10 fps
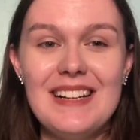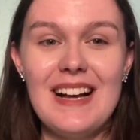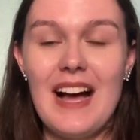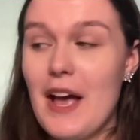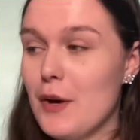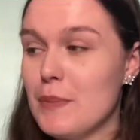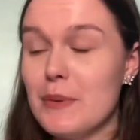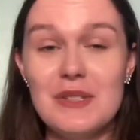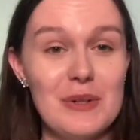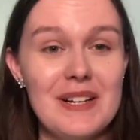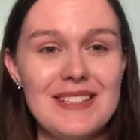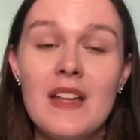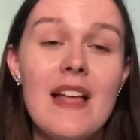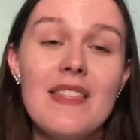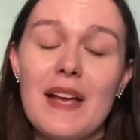I hope you enjoyed.
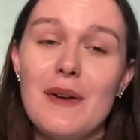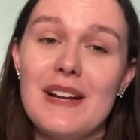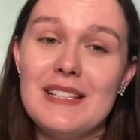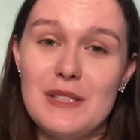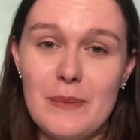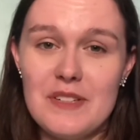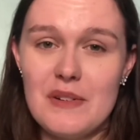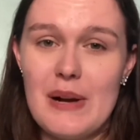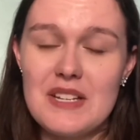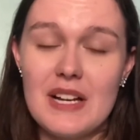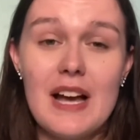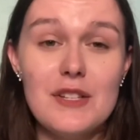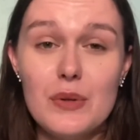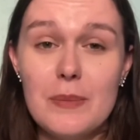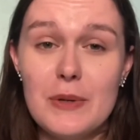Thank you guys so much for watching. I
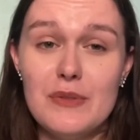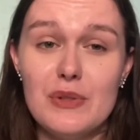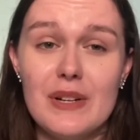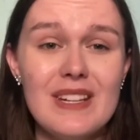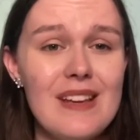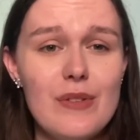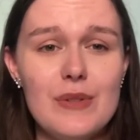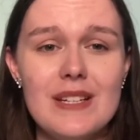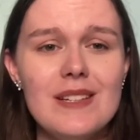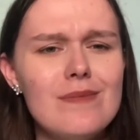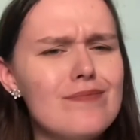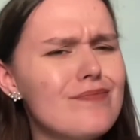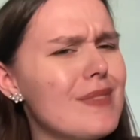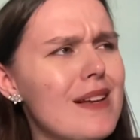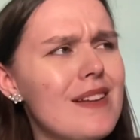do hope you enjoyed. If you did,
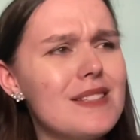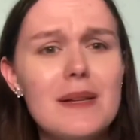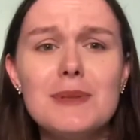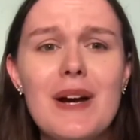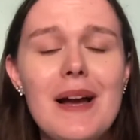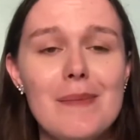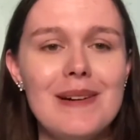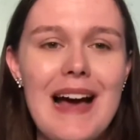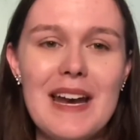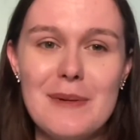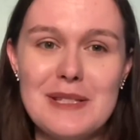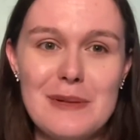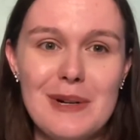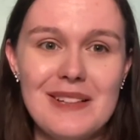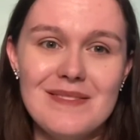subscribe and I will see you
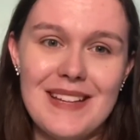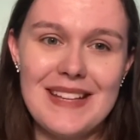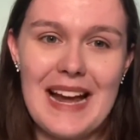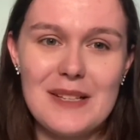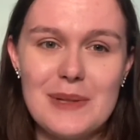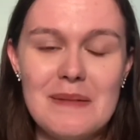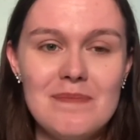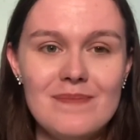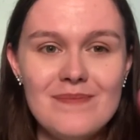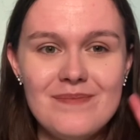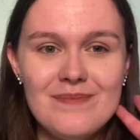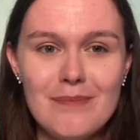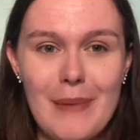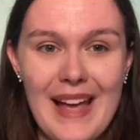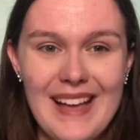all in the next one.
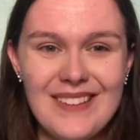Bye.